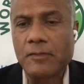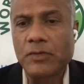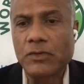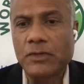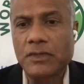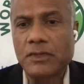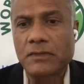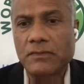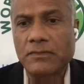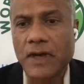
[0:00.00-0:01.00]

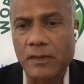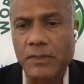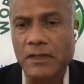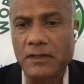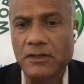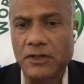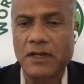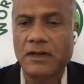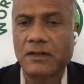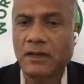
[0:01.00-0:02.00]
because farming
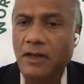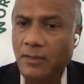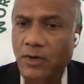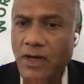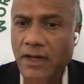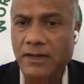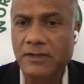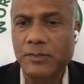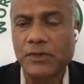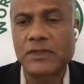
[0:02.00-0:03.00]
created the
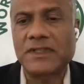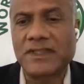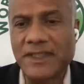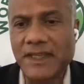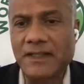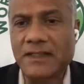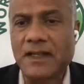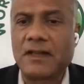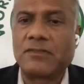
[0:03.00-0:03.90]
carbohydrates, because the seeds,